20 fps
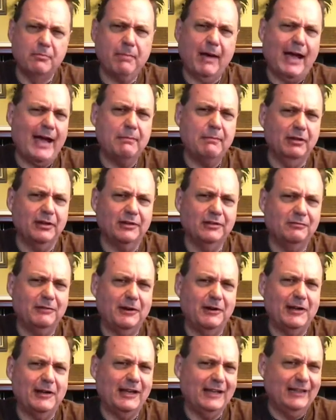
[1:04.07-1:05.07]
Bible is
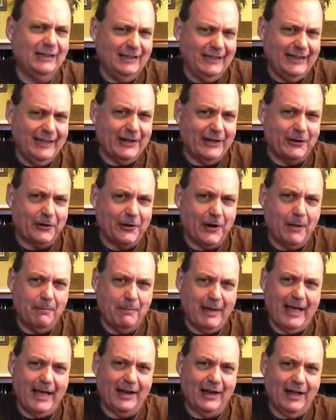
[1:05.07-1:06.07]
very clear
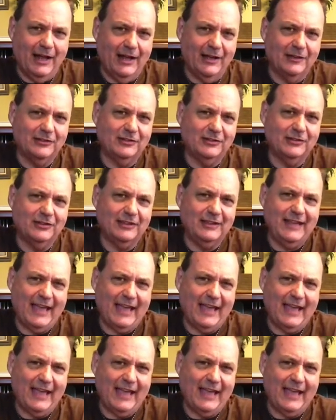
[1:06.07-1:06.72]
about us